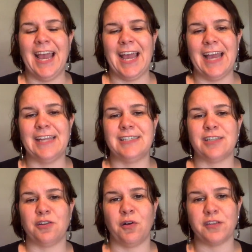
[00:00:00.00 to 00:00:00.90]
and
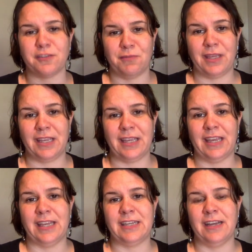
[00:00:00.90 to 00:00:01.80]
also making
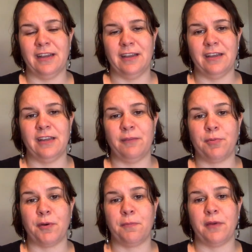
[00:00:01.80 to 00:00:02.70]
it
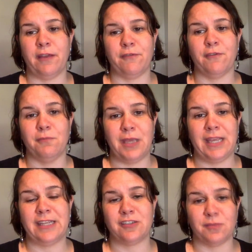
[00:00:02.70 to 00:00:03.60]
appropriate for
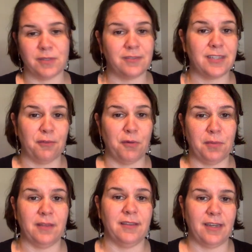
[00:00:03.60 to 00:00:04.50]
me in terms of
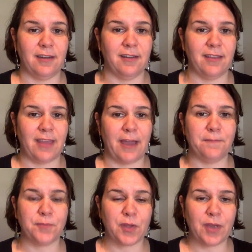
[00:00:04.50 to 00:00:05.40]
skimmability and all of that,
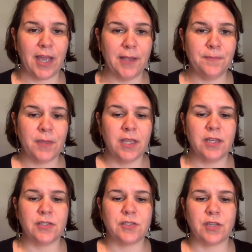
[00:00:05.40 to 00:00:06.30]
okay?
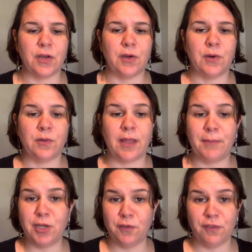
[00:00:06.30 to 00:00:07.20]
So let
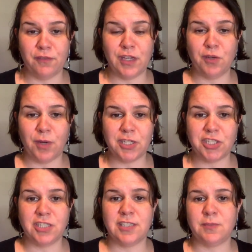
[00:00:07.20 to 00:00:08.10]
me know if you have any
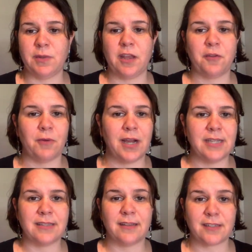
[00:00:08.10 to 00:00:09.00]
questions, but
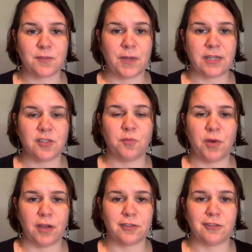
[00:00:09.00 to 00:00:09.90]
otherwise I'll expect the
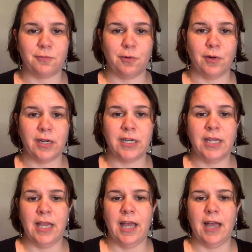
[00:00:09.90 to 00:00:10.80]
progress report,
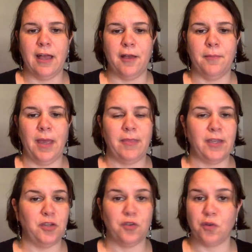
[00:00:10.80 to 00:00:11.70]
and
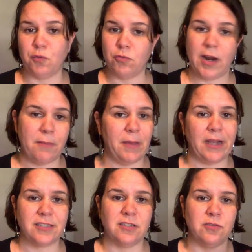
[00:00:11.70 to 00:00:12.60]
then you can go right
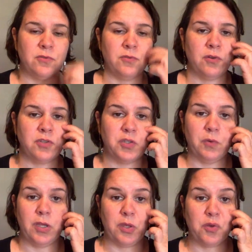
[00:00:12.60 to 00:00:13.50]
back to
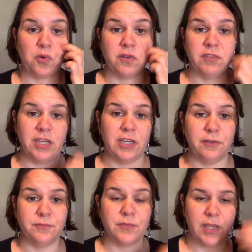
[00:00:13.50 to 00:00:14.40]
doing your
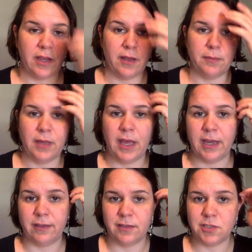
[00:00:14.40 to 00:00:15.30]
video
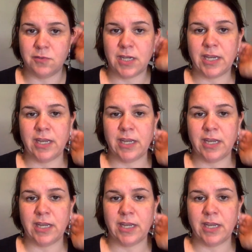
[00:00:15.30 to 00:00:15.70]
ahead of the due